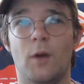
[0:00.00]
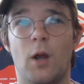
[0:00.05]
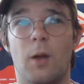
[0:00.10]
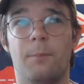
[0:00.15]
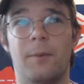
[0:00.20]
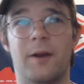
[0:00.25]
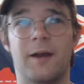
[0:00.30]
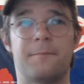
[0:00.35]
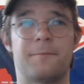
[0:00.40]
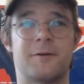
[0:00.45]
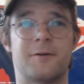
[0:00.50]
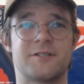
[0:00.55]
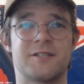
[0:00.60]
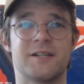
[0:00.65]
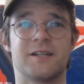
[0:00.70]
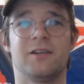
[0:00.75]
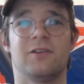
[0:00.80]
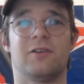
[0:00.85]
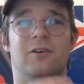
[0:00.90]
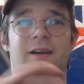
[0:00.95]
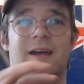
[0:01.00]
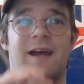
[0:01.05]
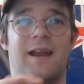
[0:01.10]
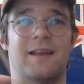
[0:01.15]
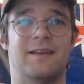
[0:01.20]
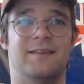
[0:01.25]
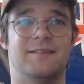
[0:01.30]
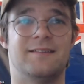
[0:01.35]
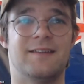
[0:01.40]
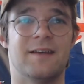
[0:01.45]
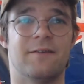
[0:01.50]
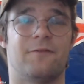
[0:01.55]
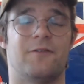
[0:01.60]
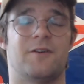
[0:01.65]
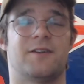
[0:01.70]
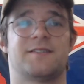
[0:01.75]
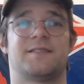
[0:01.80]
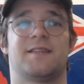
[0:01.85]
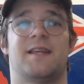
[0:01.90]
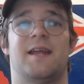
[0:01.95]
But a particular kind of
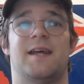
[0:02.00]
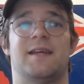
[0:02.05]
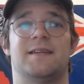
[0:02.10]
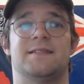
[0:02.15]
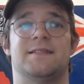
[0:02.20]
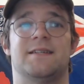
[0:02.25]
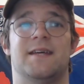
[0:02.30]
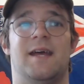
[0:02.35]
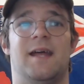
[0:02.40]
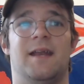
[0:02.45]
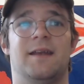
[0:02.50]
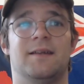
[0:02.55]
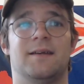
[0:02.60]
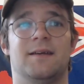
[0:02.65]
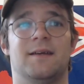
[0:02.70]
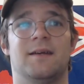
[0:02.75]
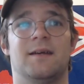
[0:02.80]
difference that I did,